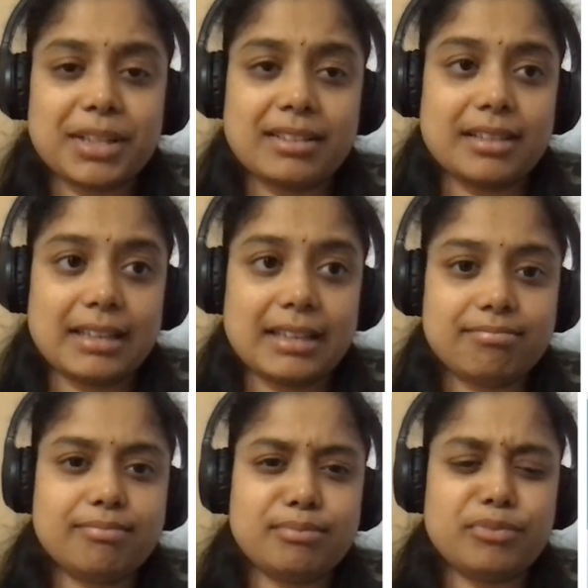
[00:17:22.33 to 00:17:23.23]
something
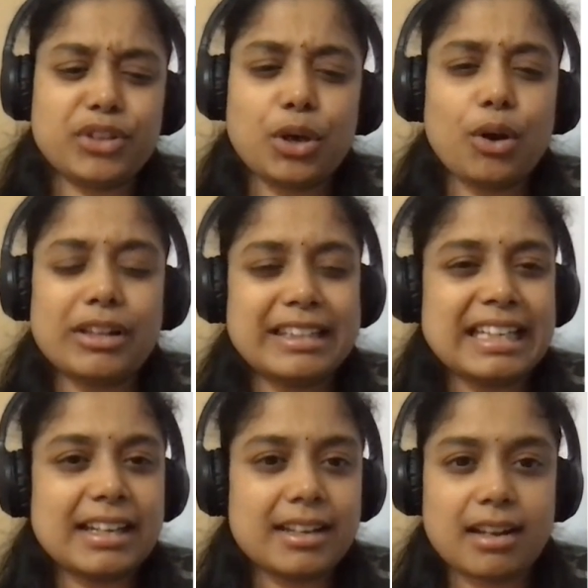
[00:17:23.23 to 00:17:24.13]
that we all
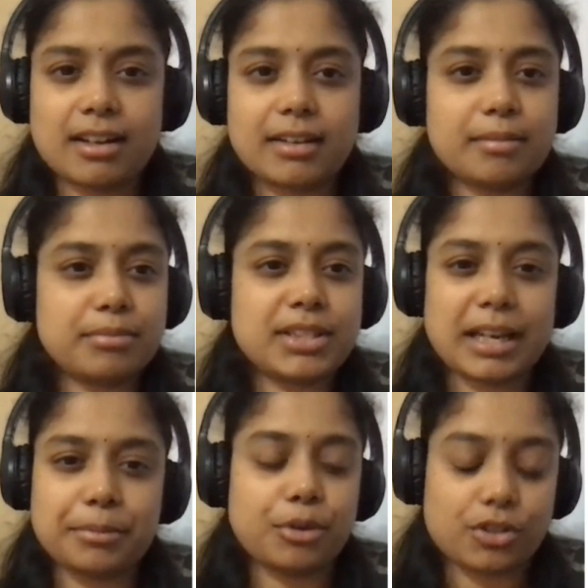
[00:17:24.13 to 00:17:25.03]
need in our
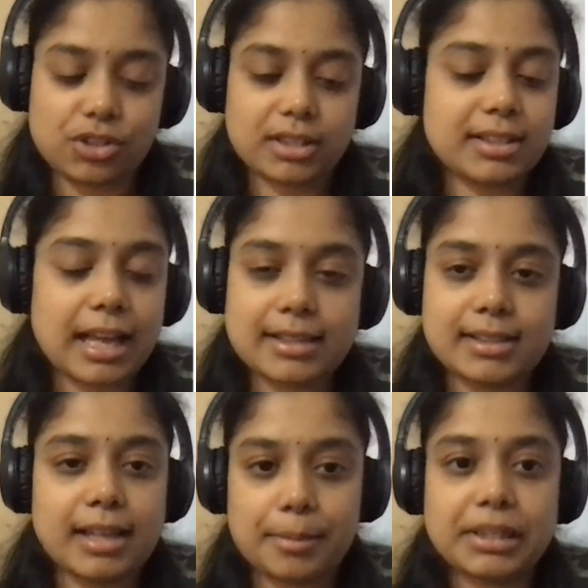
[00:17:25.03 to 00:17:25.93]
side projects, SaaS
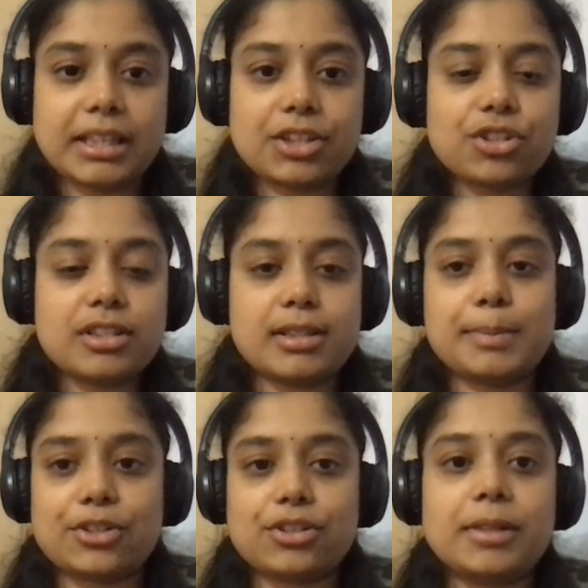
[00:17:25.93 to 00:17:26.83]
applications
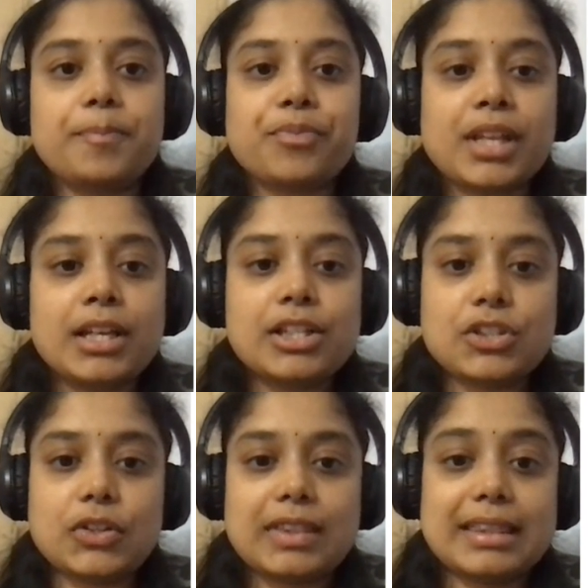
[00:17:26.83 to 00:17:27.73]
especially.
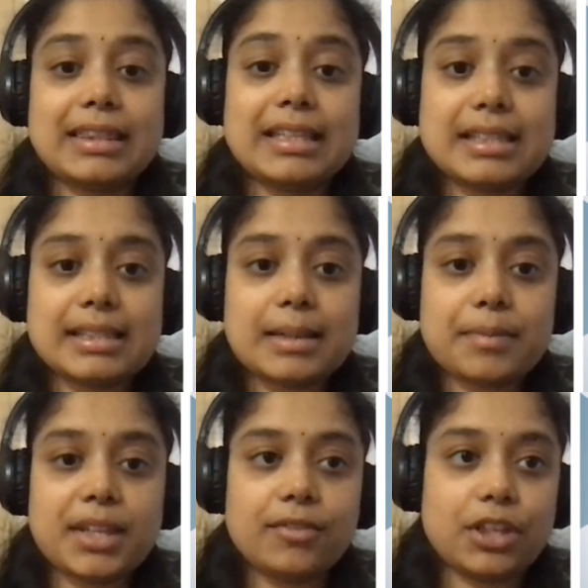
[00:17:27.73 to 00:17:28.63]
So this is
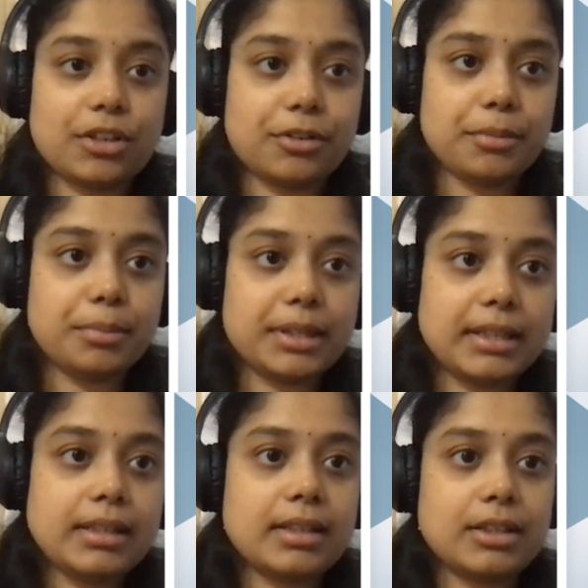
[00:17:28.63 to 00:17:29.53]
something we're going to
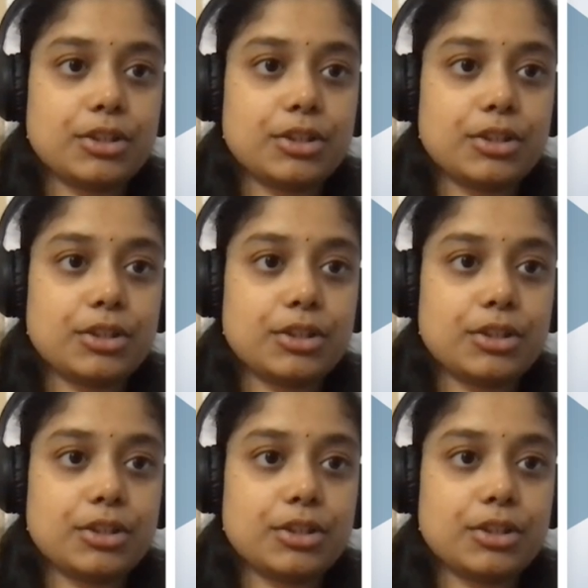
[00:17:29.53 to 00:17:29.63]
build